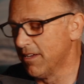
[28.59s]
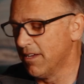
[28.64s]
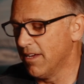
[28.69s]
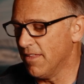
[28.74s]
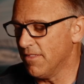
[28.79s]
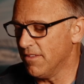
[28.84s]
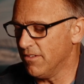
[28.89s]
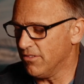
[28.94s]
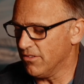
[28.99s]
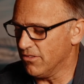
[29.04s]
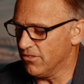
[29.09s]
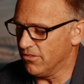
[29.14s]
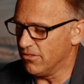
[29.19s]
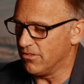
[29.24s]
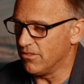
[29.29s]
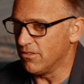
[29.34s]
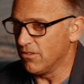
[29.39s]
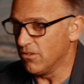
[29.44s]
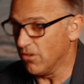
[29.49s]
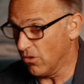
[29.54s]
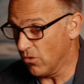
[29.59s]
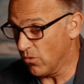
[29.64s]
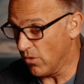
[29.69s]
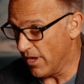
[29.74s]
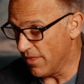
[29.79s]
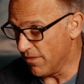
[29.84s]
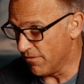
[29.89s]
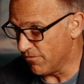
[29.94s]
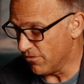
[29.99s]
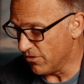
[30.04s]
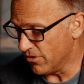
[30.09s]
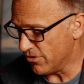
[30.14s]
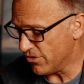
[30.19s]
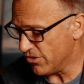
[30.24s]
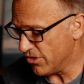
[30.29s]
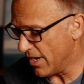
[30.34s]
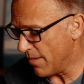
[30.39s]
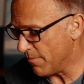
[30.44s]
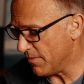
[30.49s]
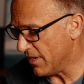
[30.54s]
And this is not quite the first
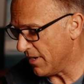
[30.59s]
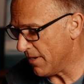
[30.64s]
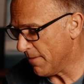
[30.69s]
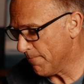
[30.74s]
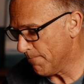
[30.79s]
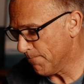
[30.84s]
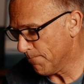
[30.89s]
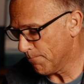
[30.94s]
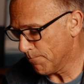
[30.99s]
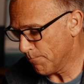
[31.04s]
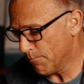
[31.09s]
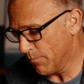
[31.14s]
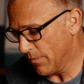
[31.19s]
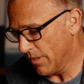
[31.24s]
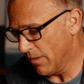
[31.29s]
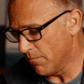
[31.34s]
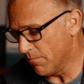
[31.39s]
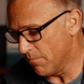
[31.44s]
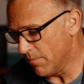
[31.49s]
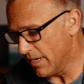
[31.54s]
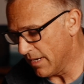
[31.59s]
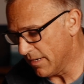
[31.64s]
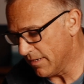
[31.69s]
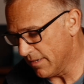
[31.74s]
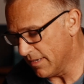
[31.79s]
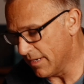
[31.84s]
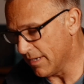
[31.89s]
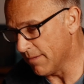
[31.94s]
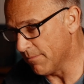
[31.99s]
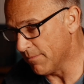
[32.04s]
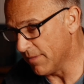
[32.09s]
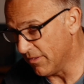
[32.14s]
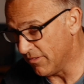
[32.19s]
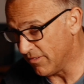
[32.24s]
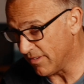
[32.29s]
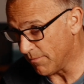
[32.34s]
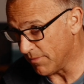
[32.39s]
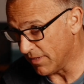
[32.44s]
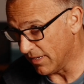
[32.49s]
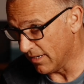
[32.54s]
chapter, but it's
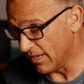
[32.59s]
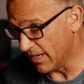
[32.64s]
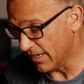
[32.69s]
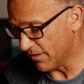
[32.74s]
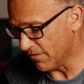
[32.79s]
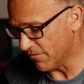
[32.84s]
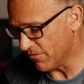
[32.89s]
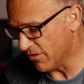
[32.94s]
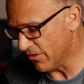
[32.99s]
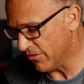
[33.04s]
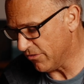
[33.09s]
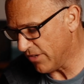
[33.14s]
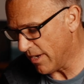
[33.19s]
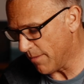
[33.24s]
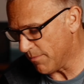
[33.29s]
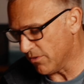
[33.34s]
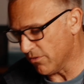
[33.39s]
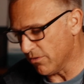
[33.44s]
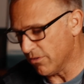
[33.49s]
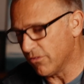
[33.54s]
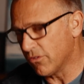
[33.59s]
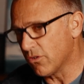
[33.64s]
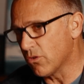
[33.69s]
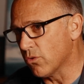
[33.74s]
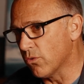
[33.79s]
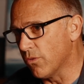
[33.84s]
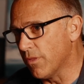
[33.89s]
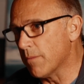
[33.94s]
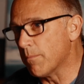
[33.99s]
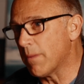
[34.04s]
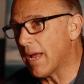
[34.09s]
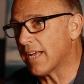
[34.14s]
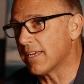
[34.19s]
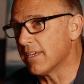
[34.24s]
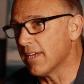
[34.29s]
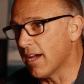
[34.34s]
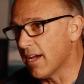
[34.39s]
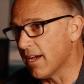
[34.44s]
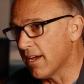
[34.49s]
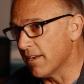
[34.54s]
something like the first chapter. It's called The
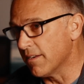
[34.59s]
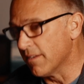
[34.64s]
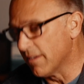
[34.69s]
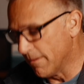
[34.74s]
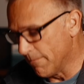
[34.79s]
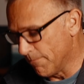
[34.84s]
Backyard.